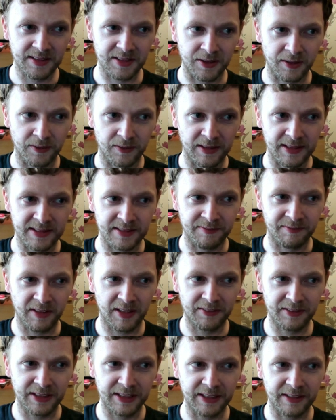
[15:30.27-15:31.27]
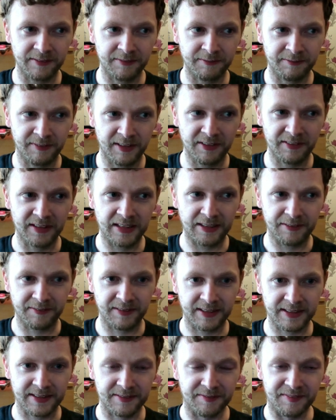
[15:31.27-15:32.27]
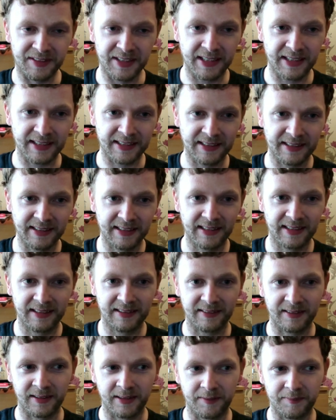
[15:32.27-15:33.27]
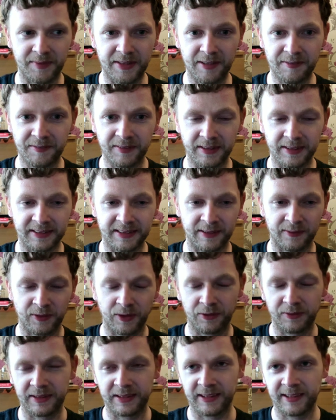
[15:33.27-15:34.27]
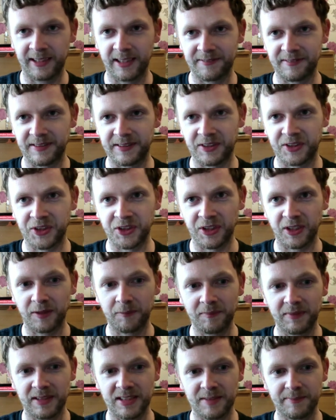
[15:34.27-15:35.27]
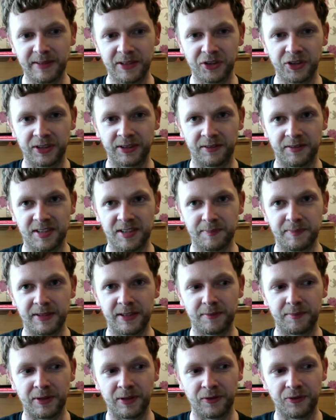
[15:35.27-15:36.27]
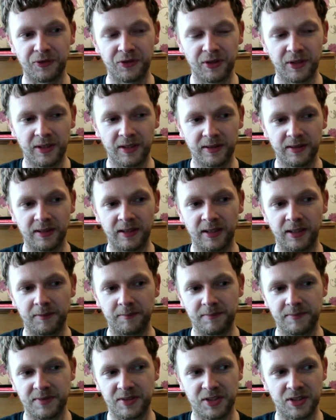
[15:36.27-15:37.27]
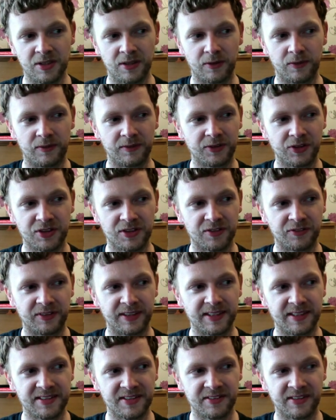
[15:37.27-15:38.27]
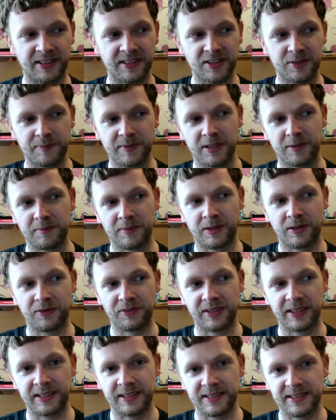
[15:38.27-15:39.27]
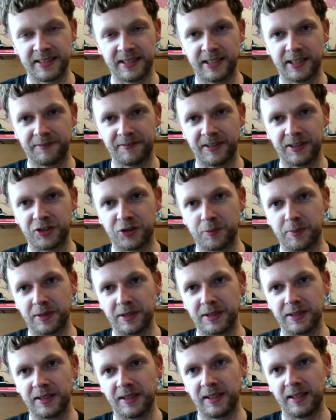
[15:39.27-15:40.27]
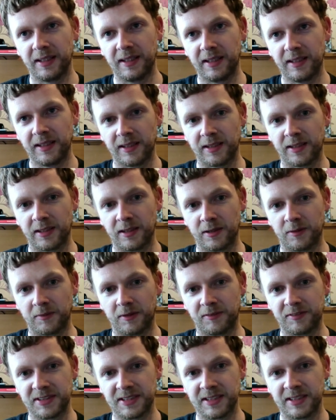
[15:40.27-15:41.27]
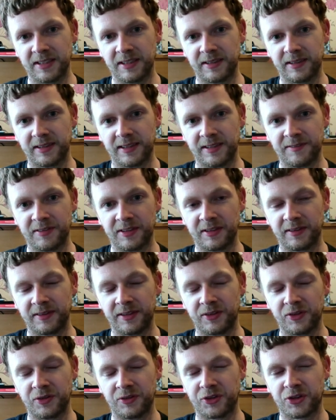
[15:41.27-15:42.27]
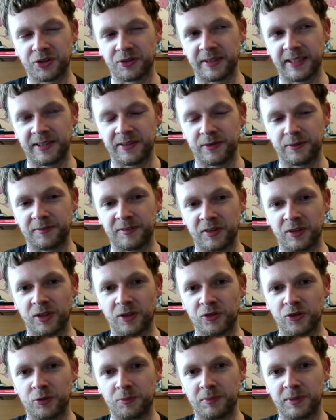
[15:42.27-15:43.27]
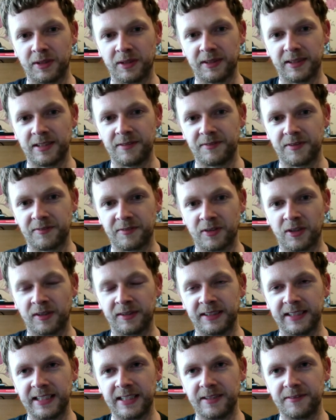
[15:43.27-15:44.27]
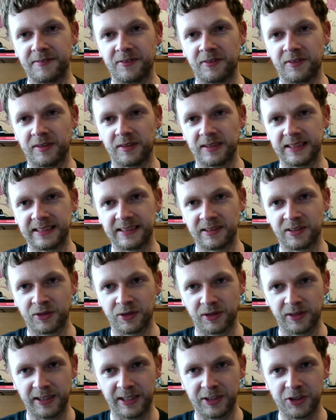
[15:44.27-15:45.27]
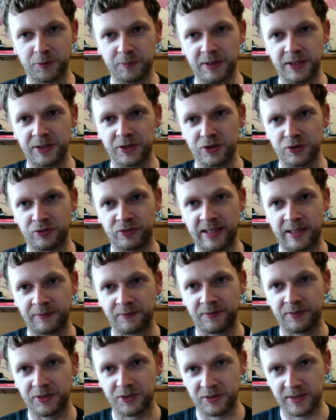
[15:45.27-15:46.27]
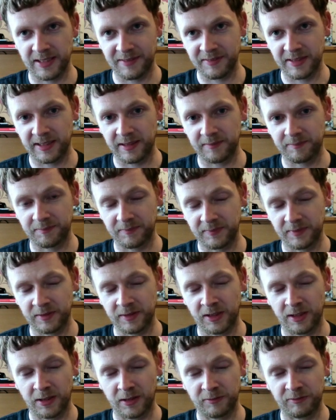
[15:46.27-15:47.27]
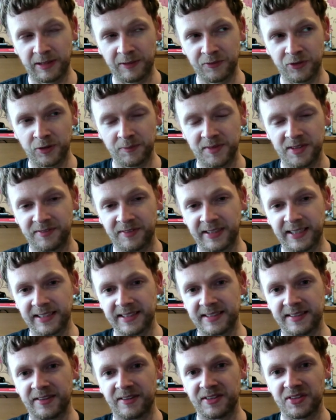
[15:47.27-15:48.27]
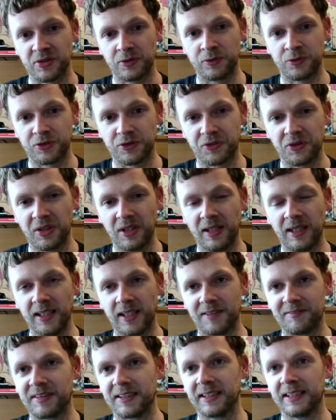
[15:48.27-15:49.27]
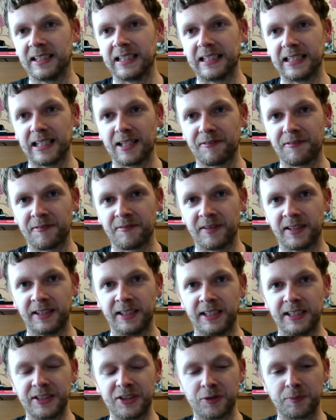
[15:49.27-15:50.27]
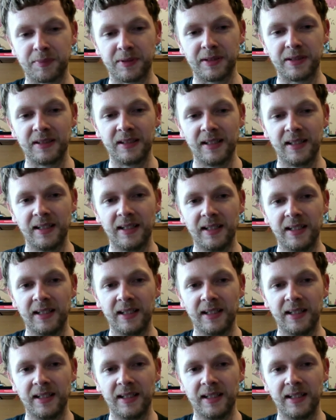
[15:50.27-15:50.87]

So it's a very, very effective deck. Definitely download it and give it a shot, especially on speed mode. So just to reiterate, speed mode is half HP. Obviously, if you shouldn't end up with an odd number. If you've got an even core HP, you just give it round it up to the next nearest 100, and then half that HP.